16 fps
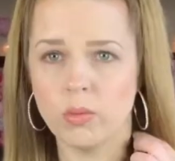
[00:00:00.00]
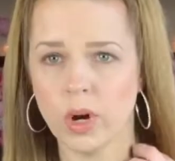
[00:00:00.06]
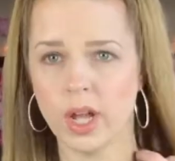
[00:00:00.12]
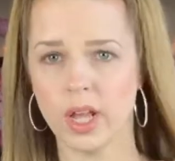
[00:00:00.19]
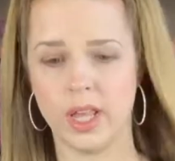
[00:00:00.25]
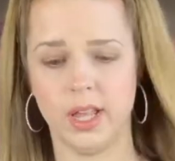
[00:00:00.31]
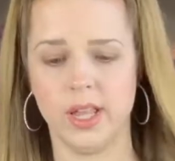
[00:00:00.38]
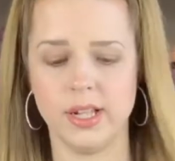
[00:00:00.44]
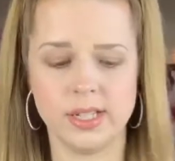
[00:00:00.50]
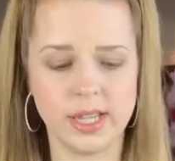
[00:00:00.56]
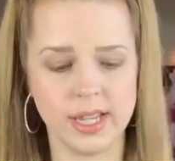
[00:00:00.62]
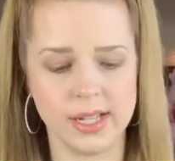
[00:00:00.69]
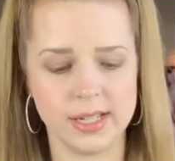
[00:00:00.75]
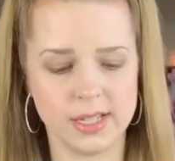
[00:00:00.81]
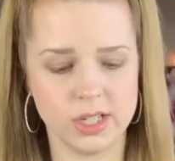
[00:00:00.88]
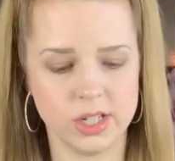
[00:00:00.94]
right, let's
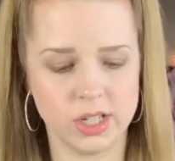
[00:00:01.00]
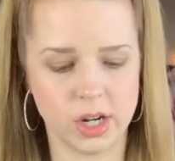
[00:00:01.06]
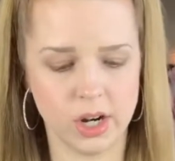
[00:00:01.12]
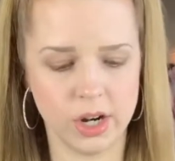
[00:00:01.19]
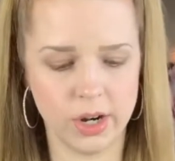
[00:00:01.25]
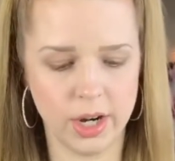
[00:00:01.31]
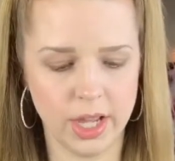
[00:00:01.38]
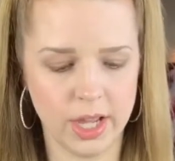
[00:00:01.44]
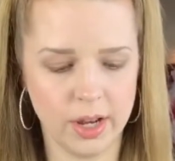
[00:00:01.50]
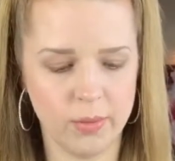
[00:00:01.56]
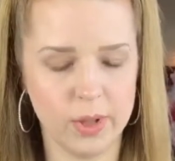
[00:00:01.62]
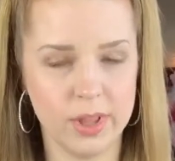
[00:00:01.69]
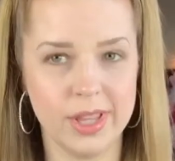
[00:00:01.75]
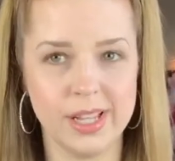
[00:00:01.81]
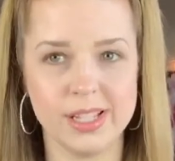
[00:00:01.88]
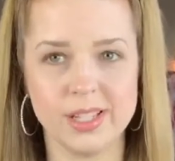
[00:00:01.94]
get started
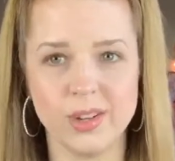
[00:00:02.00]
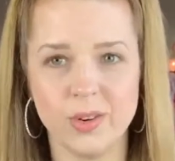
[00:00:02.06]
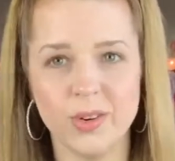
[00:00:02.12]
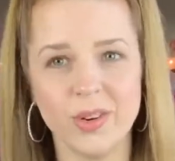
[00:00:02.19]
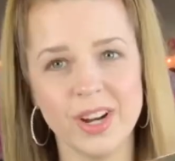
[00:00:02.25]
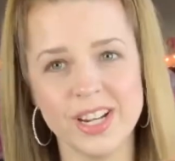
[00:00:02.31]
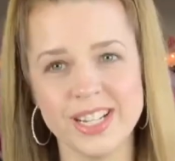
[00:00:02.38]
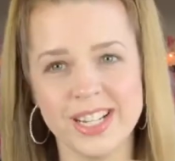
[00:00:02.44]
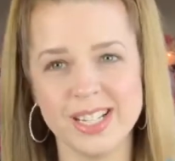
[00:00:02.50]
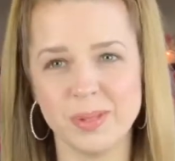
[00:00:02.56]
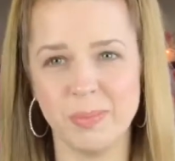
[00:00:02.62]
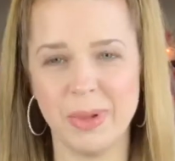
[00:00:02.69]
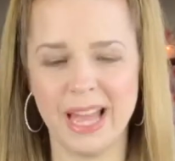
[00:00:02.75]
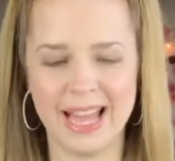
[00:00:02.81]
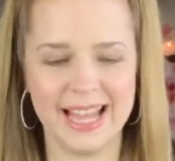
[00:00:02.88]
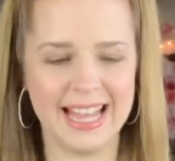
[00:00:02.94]
with this gorgeous
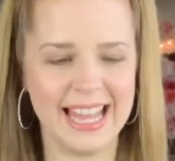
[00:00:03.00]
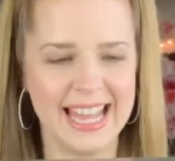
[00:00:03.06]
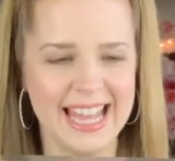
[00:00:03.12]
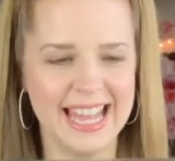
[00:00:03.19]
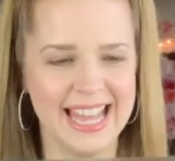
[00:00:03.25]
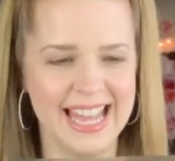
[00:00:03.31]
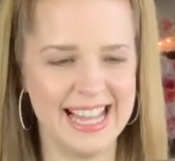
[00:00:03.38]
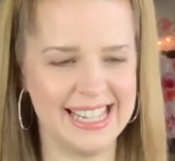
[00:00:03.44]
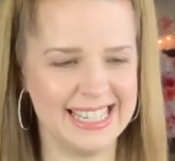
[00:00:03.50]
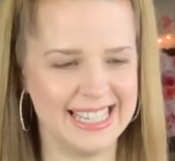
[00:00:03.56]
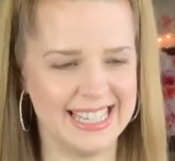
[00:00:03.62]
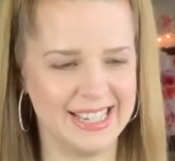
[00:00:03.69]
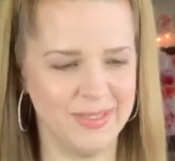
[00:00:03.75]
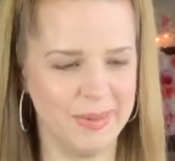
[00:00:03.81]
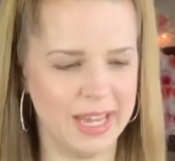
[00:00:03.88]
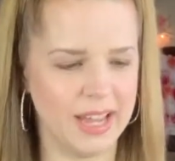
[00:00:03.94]
palette.
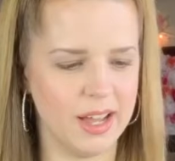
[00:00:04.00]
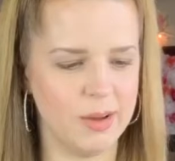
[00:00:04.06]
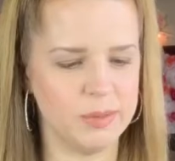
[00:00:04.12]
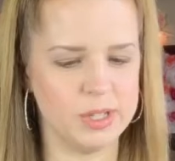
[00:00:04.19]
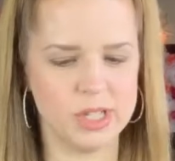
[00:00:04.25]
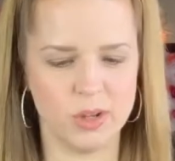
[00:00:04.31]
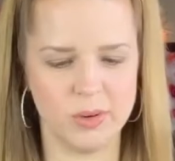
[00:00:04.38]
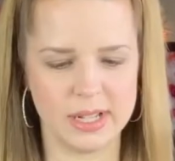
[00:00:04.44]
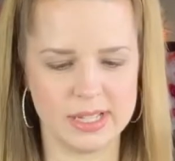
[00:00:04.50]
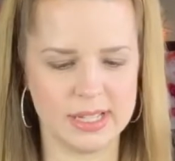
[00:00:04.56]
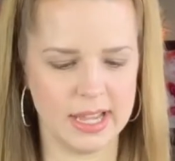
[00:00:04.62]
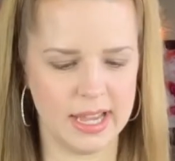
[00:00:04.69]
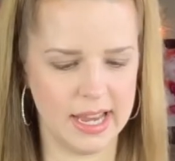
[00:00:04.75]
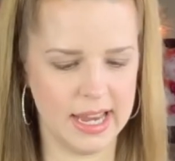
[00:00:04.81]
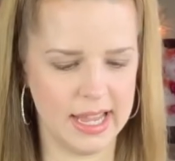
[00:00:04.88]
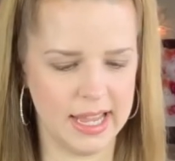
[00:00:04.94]
Oh my God, I'm so
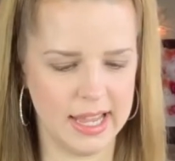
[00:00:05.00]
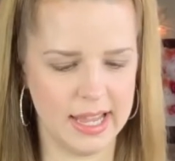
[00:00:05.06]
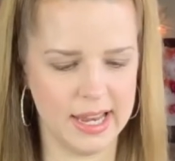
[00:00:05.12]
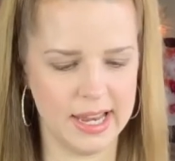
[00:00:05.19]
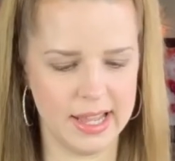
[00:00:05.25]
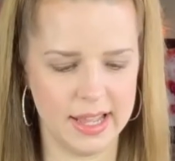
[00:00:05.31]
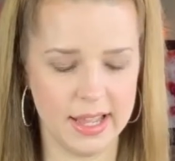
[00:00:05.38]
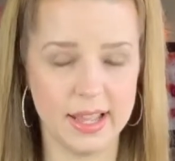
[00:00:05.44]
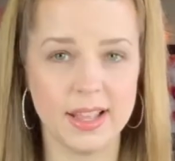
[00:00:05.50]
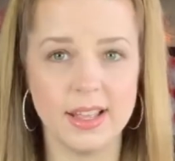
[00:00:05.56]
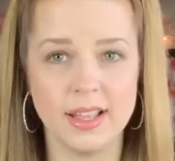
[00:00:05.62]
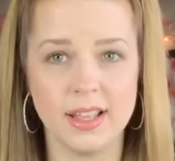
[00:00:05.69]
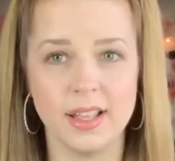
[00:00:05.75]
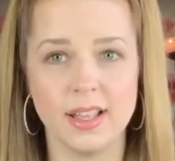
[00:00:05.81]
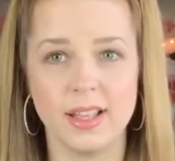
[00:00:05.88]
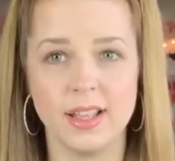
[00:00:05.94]
excited.
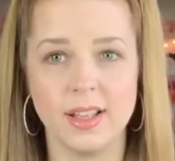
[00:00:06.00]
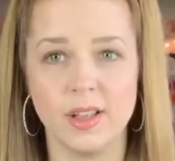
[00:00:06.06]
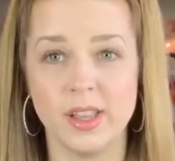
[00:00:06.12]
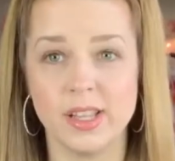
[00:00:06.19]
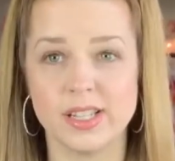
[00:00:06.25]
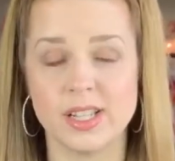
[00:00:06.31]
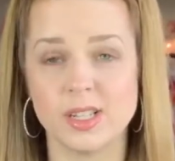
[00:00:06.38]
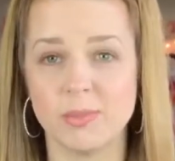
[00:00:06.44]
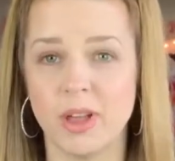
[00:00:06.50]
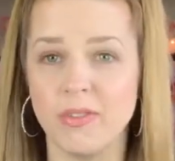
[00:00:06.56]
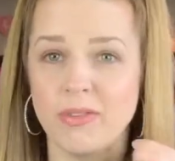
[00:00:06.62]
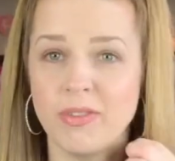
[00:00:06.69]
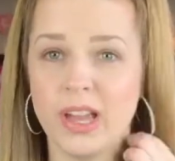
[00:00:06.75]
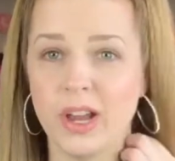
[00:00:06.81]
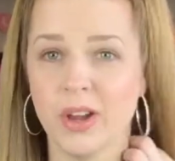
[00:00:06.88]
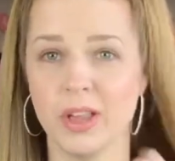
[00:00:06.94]
This is my
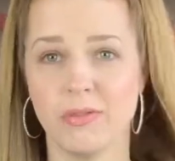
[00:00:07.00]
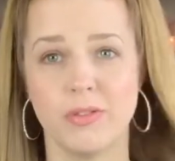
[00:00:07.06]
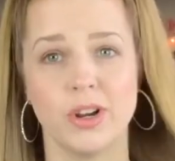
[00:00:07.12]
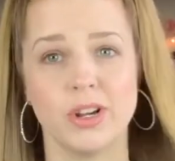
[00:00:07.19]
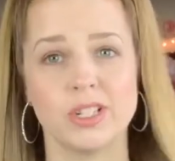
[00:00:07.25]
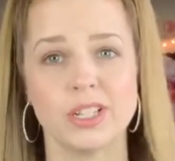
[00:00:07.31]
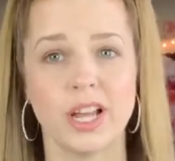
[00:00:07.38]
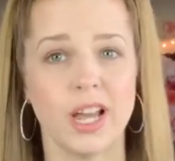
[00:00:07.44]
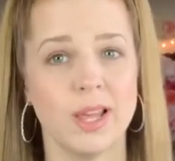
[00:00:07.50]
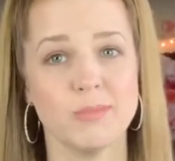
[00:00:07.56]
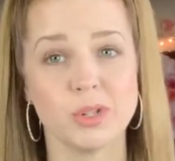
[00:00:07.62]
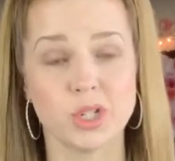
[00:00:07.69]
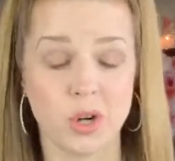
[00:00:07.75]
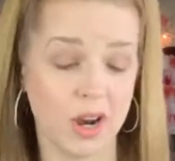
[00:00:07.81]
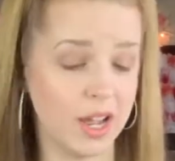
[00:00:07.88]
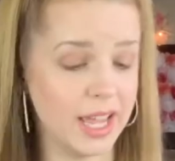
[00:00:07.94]
very first time
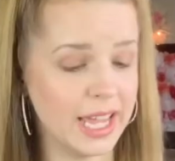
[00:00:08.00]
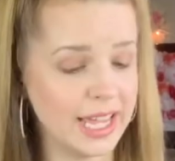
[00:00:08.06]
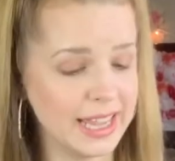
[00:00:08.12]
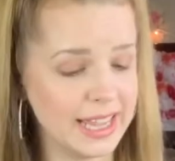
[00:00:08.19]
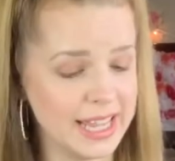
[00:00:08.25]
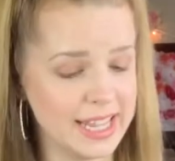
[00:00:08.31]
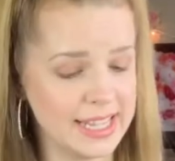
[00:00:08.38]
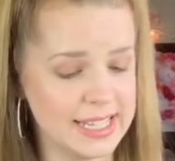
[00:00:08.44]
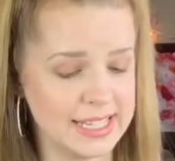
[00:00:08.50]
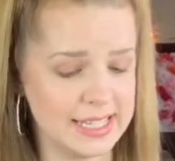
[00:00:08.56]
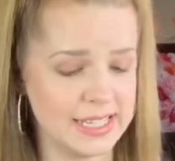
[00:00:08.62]
trying this.